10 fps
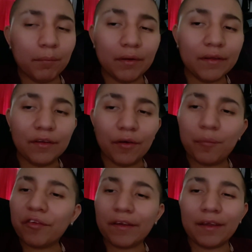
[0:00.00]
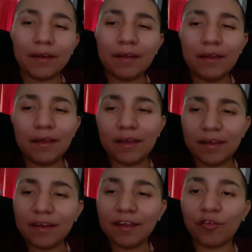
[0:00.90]
But you know what I'm saying?
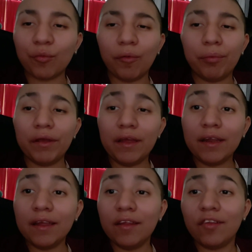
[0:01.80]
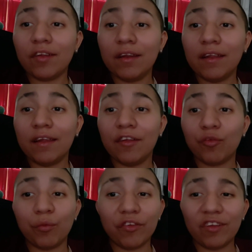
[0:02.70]
Idiots will be idiots, and
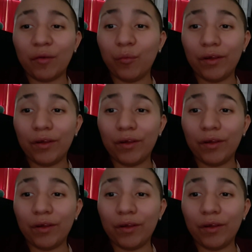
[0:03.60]
idiots will say